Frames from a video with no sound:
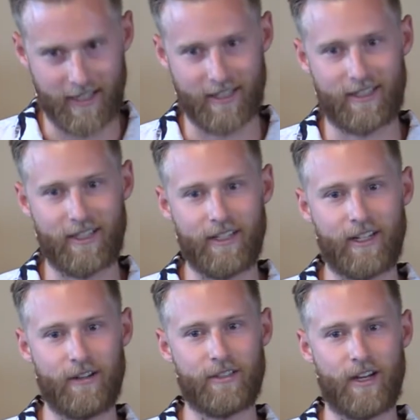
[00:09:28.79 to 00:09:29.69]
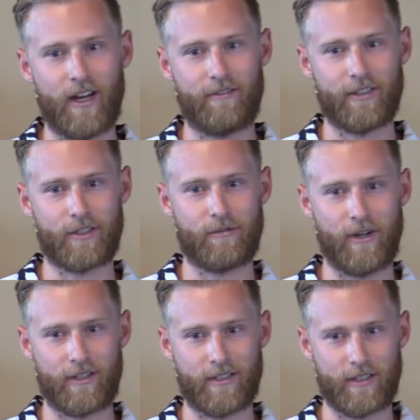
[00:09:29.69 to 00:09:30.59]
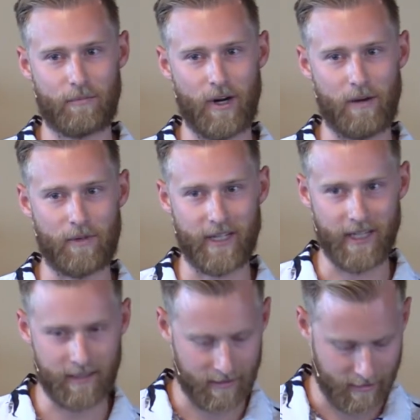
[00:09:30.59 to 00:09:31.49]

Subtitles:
and the son goes off and squanders this property.